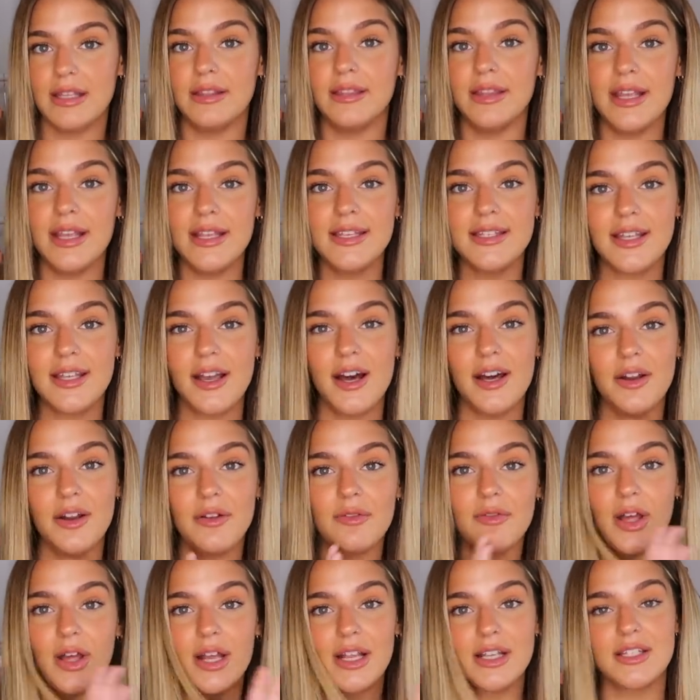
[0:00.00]
This kind
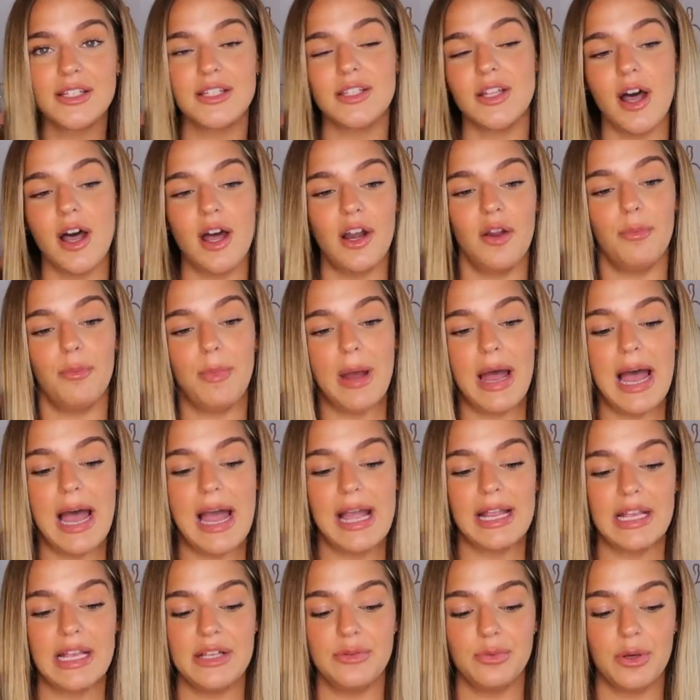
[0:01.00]
of like style of
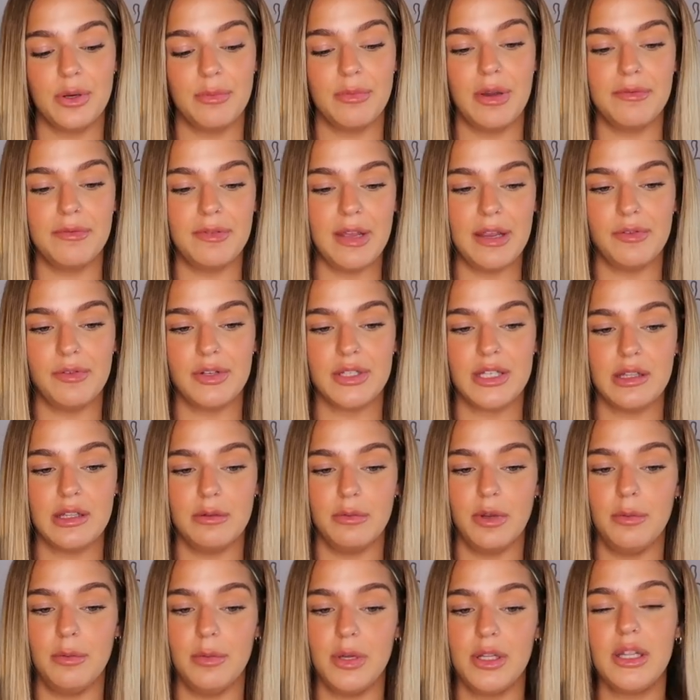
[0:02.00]
bag is one of my favorites at the
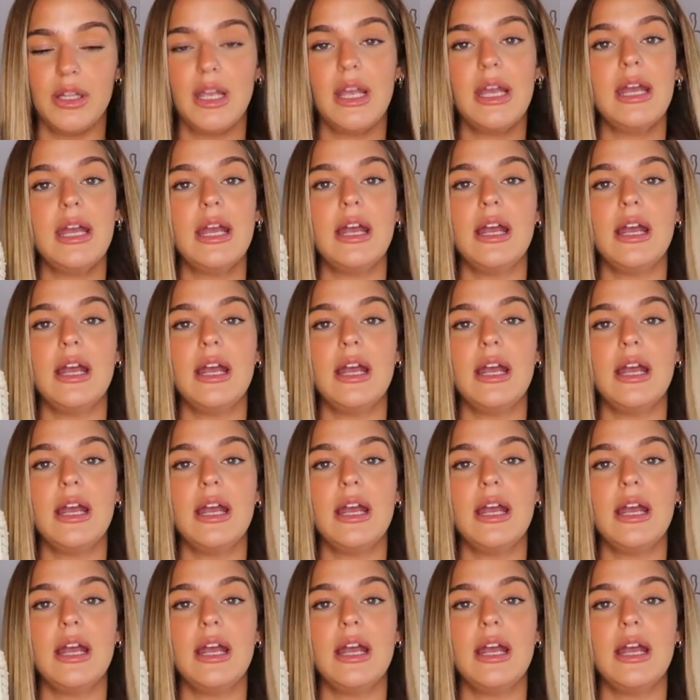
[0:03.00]
moment.